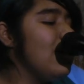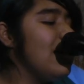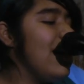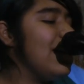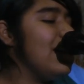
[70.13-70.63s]

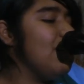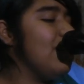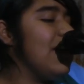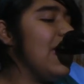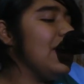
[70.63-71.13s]
Now that you're
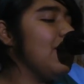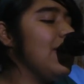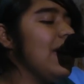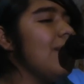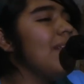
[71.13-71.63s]
forgetting
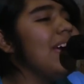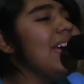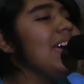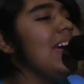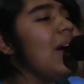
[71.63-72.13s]
me, I'm
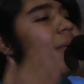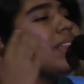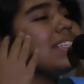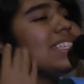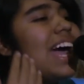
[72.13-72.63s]
laying here with
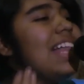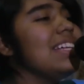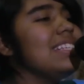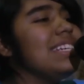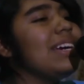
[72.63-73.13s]
a
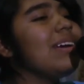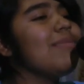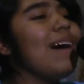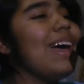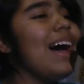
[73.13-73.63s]
silent tear in
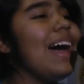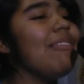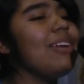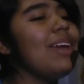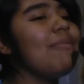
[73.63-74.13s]
my eye,
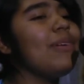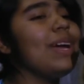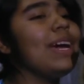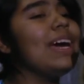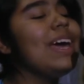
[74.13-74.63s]

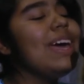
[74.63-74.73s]
remembering